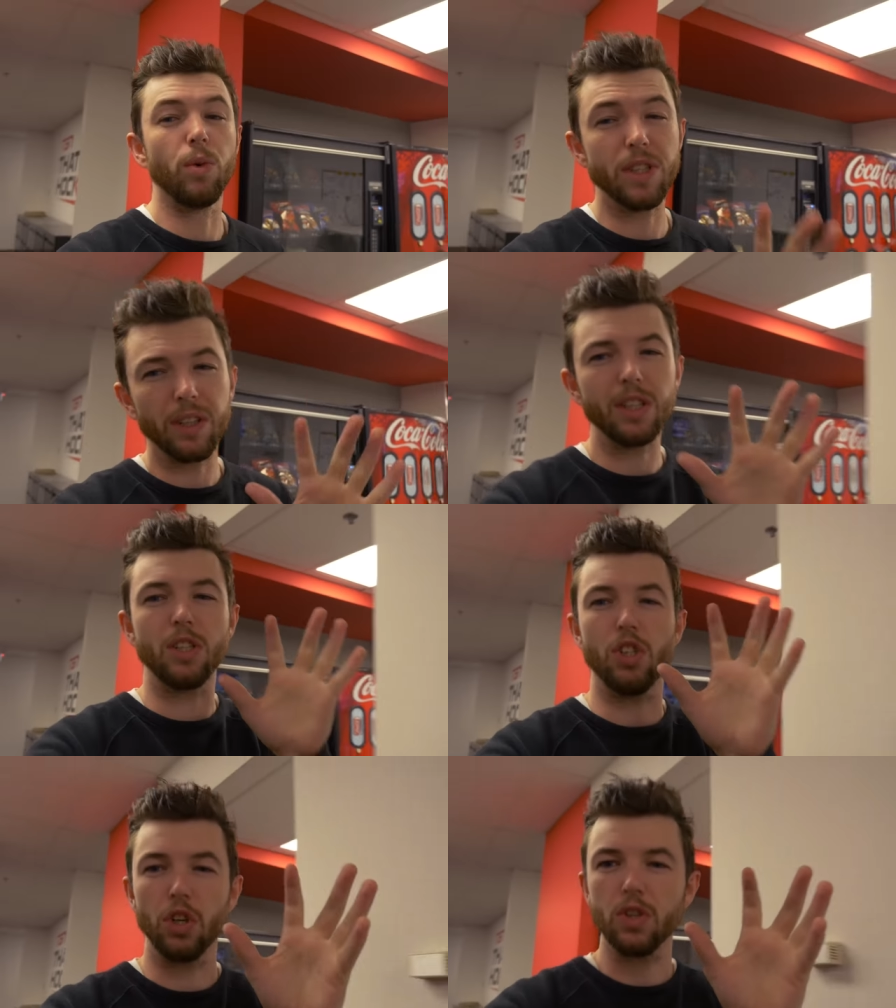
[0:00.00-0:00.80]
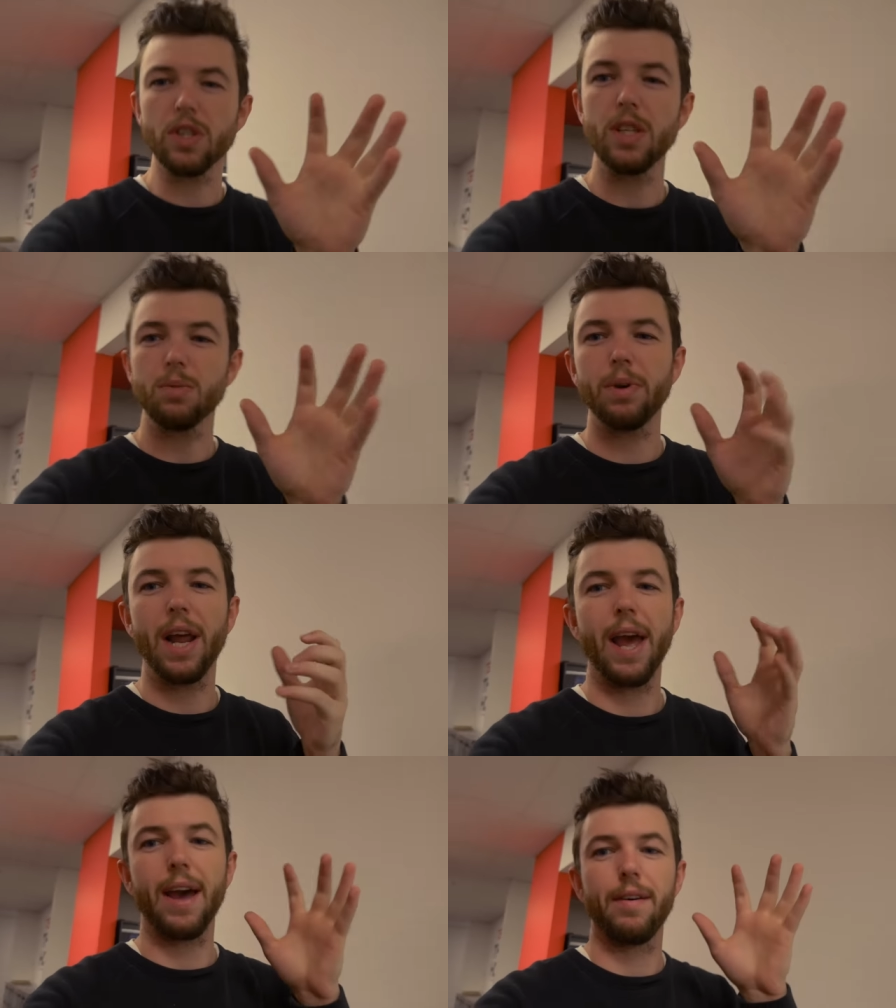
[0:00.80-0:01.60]
We still need jerseys, but
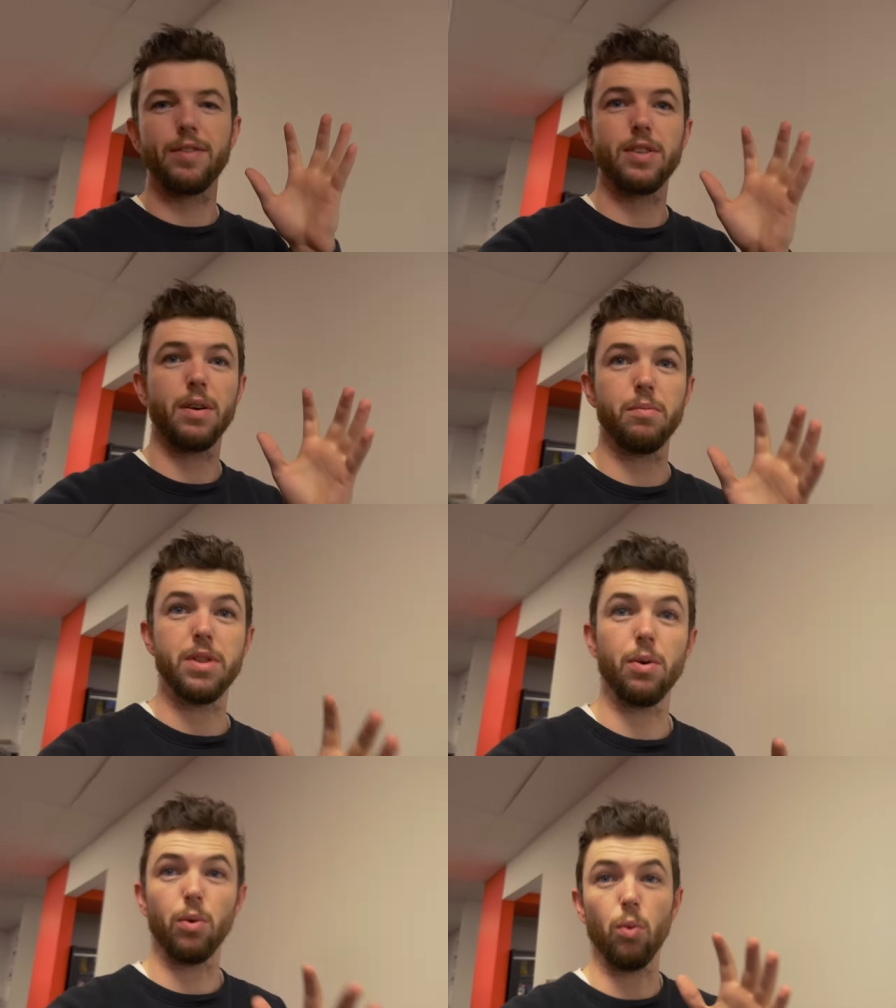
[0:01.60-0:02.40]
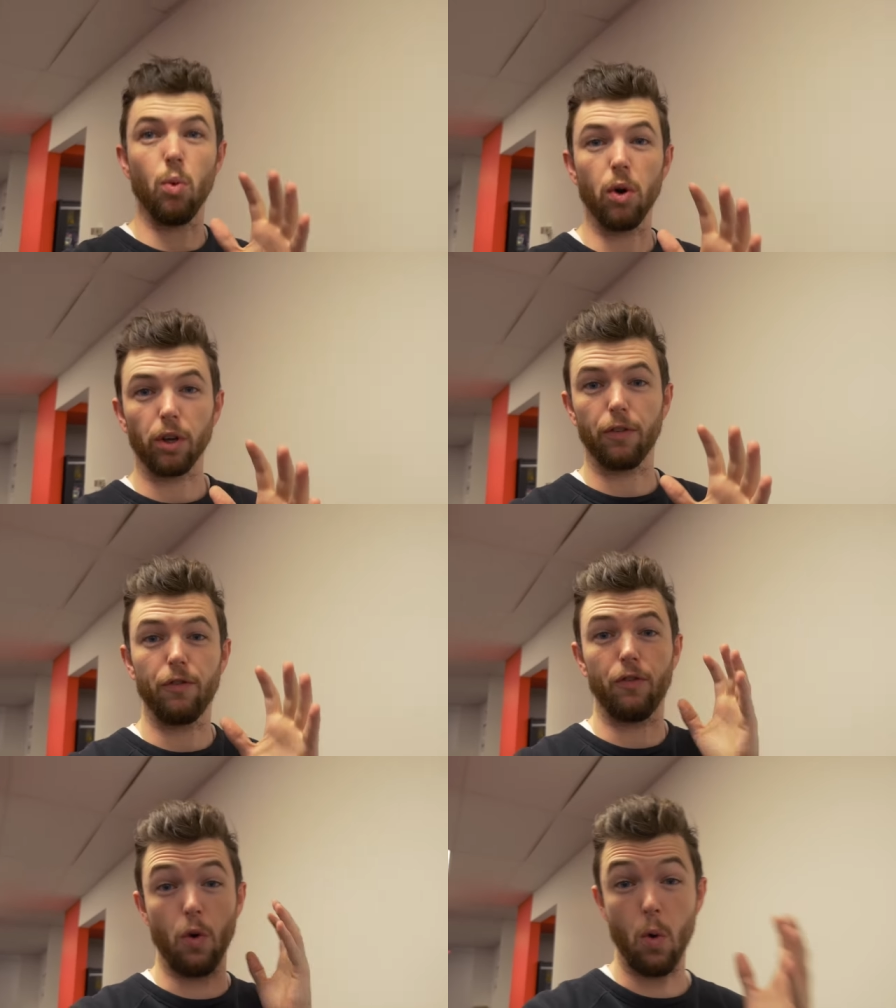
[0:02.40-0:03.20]
I have some that will work
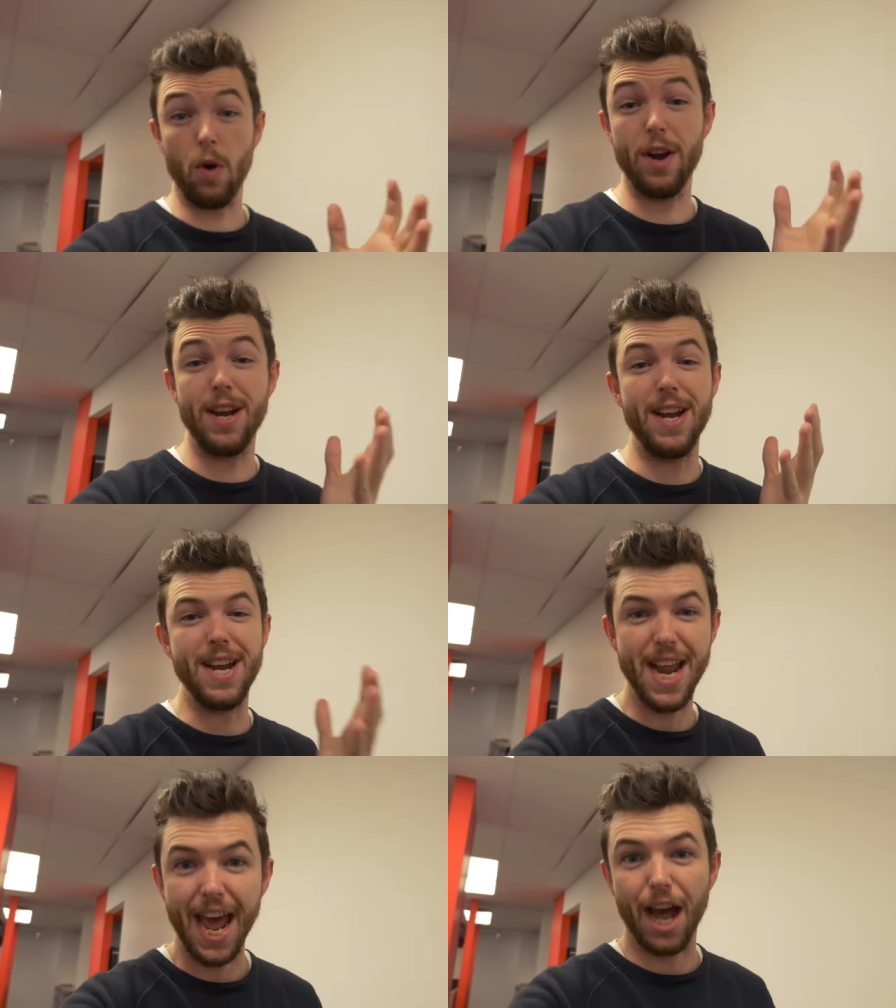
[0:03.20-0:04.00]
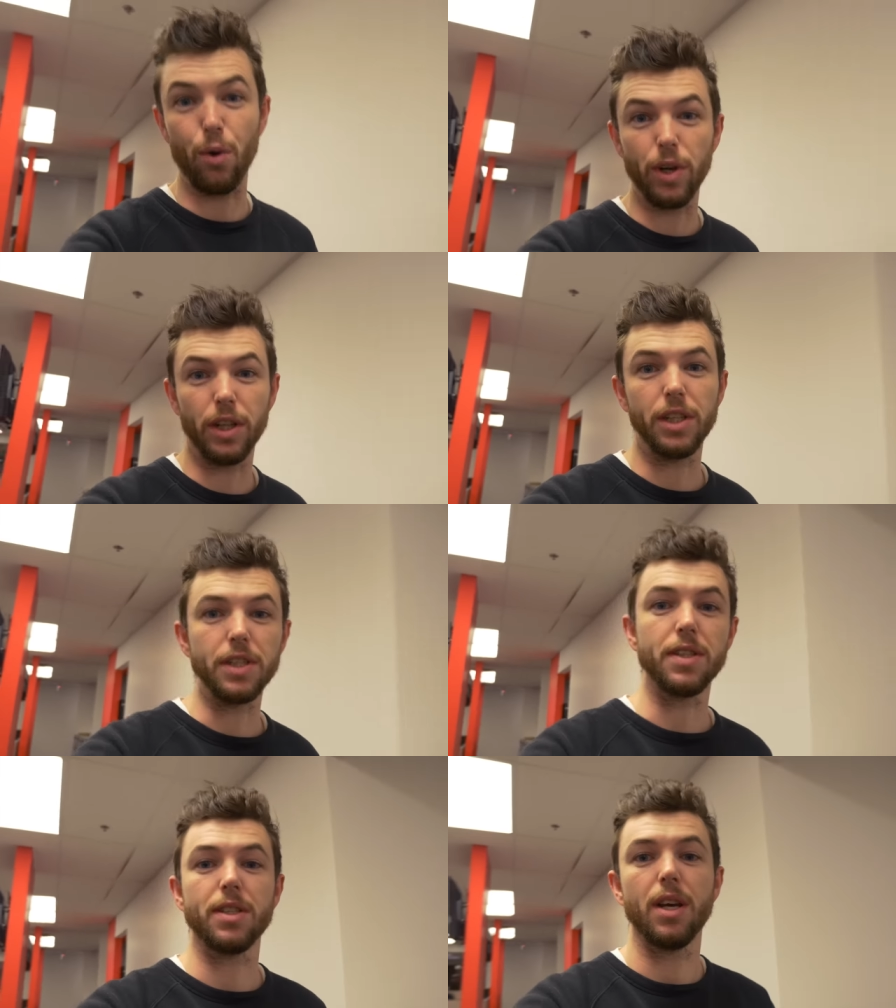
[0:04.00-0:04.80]
for now at
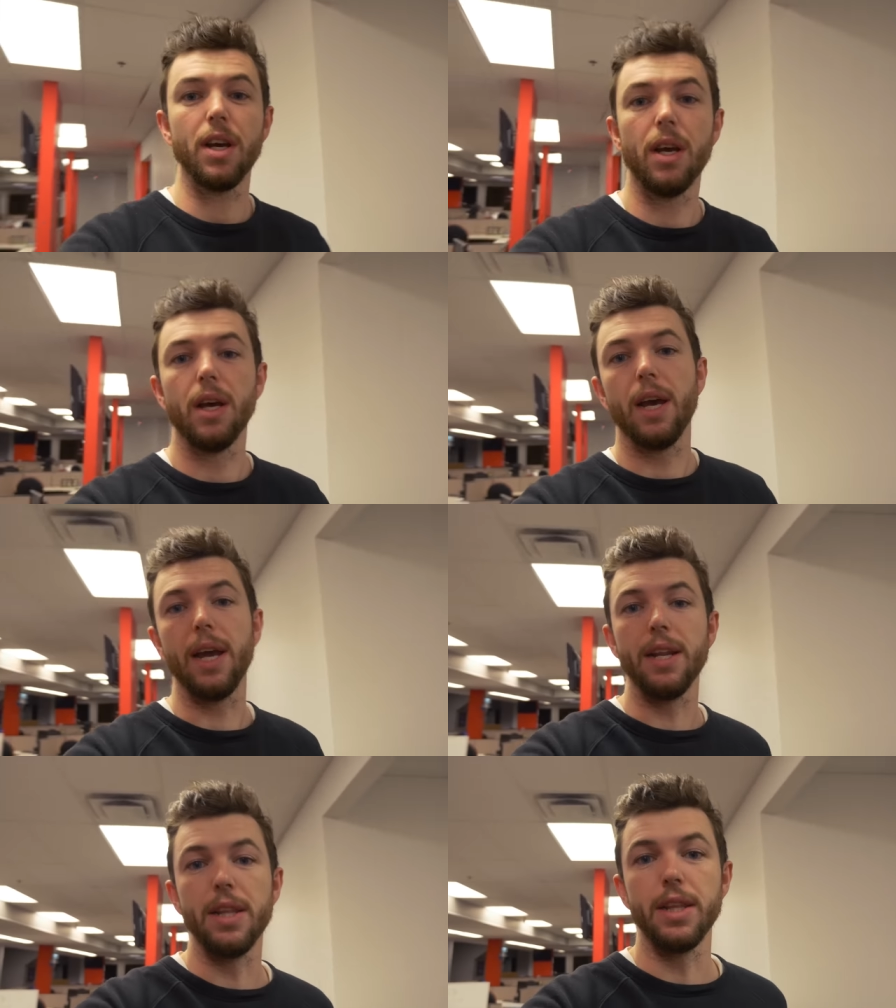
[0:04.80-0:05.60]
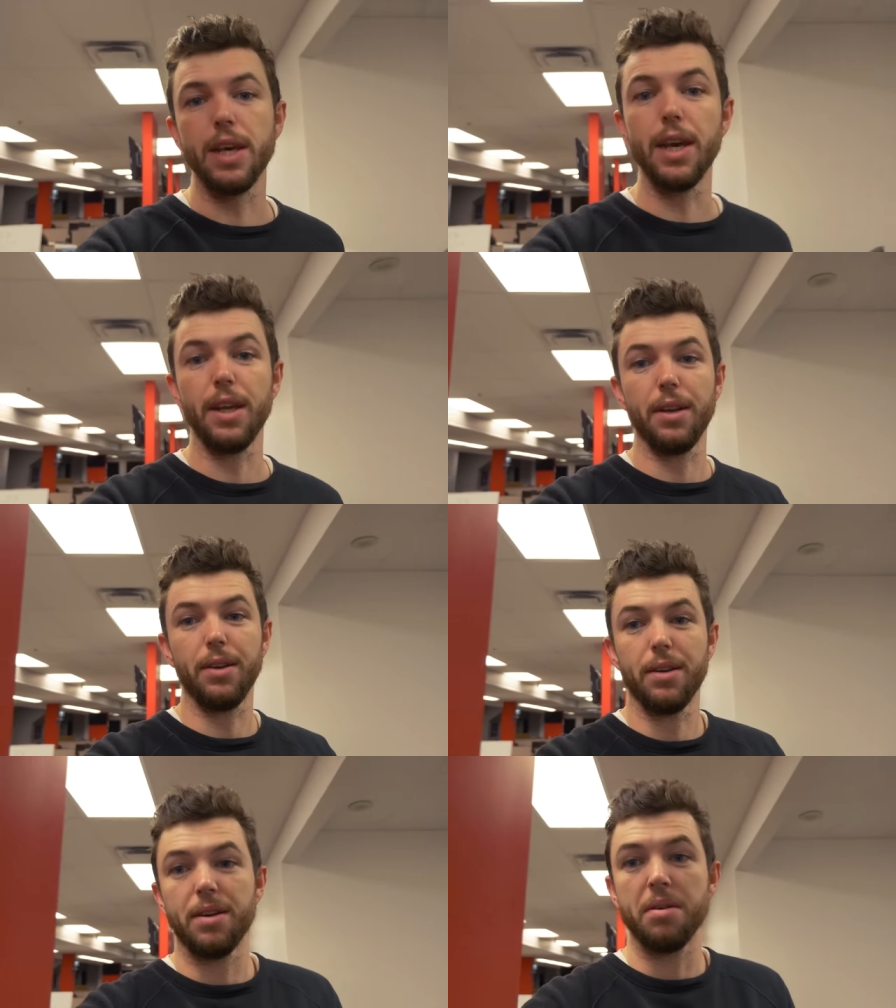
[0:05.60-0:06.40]
least. And
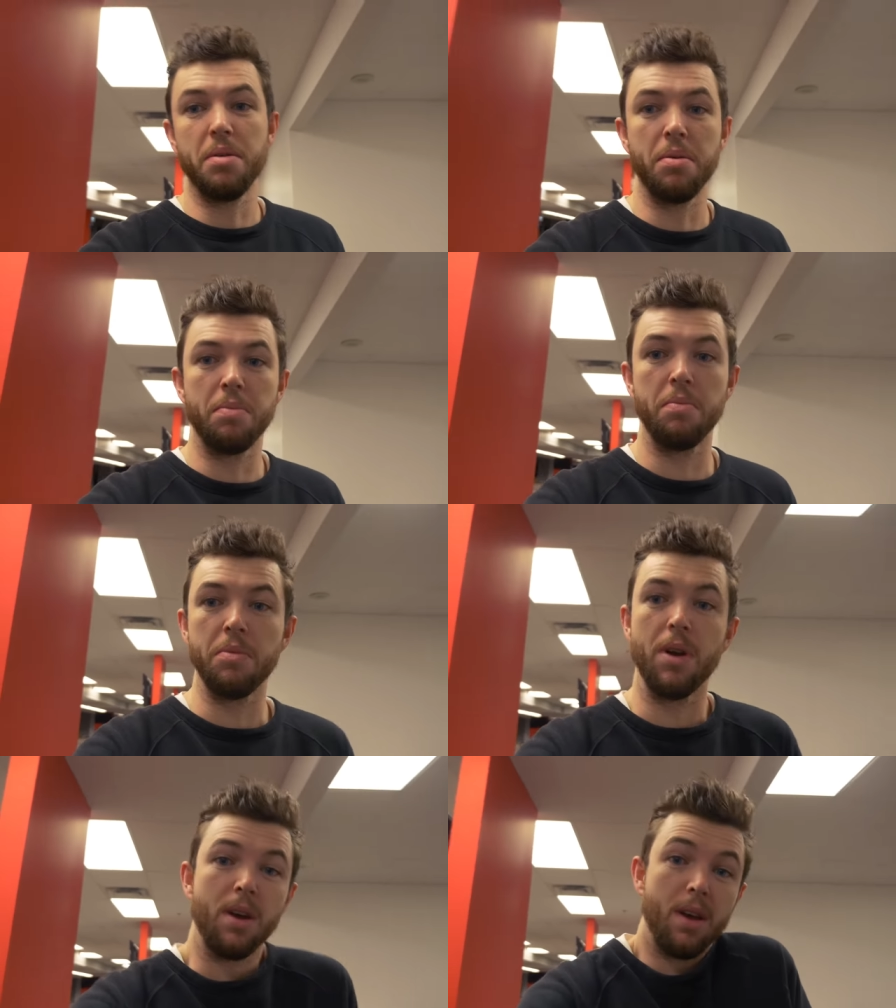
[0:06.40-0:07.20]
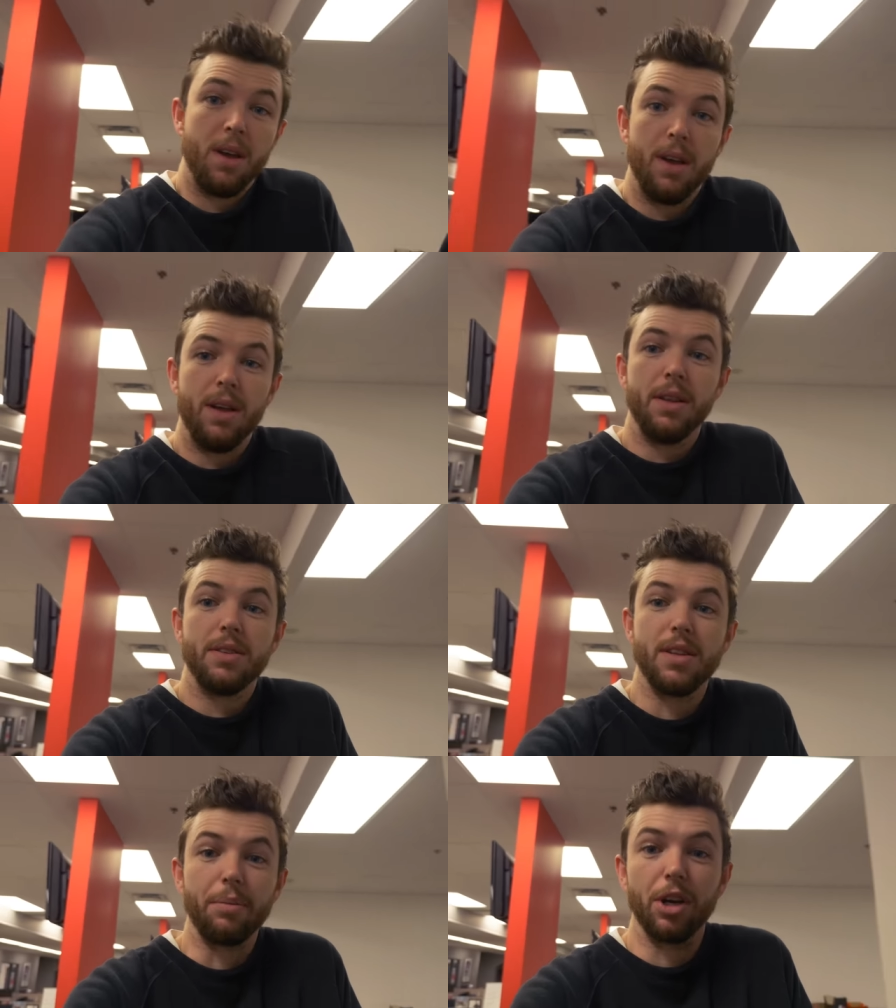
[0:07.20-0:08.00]
then
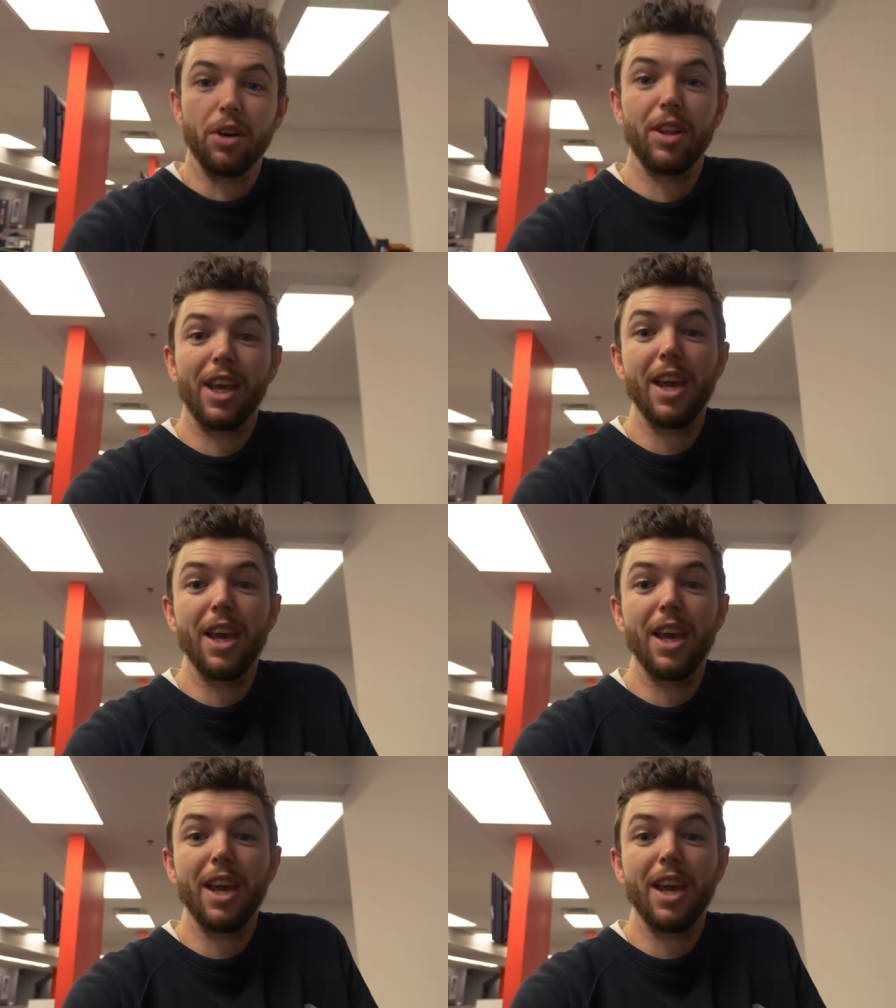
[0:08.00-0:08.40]
it's time to go to the